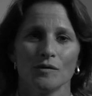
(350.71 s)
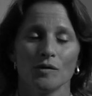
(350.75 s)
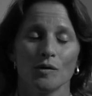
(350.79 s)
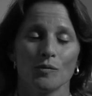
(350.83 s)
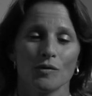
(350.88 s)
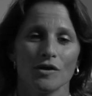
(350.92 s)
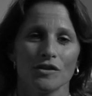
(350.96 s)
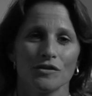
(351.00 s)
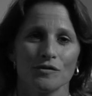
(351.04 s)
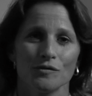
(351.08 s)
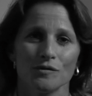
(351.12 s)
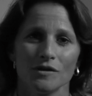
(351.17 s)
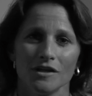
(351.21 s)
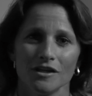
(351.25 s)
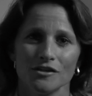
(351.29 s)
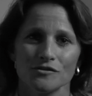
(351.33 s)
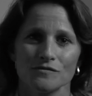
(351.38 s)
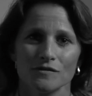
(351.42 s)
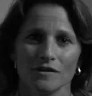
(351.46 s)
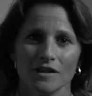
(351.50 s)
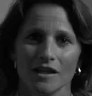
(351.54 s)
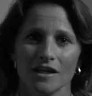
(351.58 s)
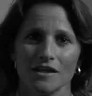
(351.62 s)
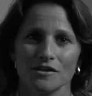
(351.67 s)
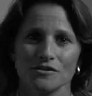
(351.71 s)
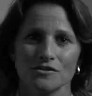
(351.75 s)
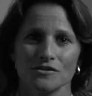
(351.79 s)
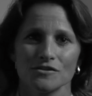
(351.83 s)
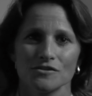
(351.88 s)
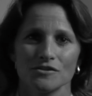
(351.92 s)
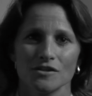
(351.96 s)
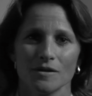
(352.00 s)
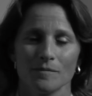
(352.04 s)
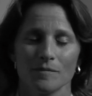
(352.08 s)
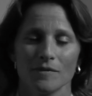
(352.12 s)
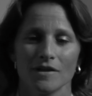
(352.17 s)
We went through each
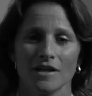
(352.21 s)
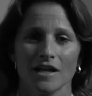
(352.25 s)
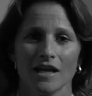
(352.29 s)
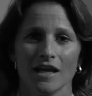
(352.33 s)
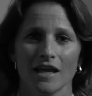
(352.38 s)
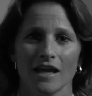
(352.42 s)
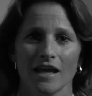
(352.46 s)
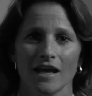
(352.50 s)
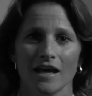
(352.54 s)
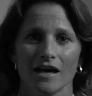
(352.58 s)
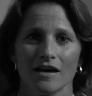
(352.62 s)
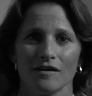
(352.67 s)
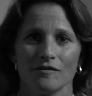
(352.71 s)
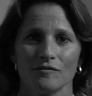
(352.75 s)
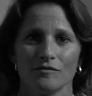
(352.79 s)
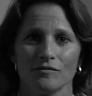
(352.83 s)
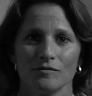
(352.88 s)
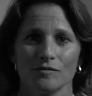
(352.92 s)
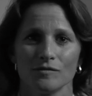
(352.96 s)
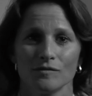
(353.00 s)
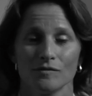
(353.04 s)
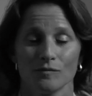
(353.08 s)
relationship that I have,